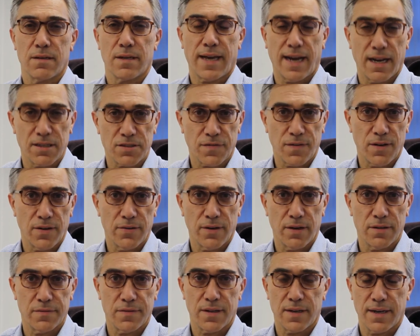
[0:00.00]
cash flow
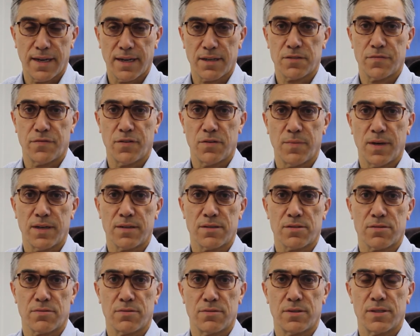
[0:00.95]
over the next few
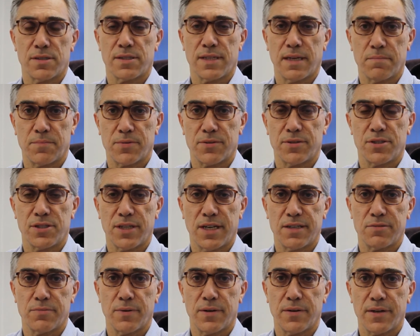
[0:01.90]
months through December and
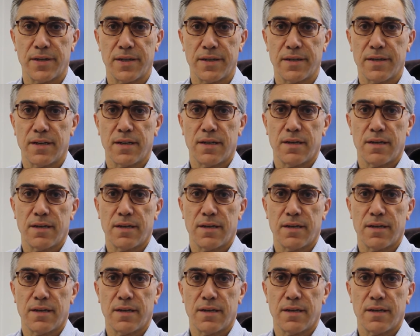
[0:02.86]
January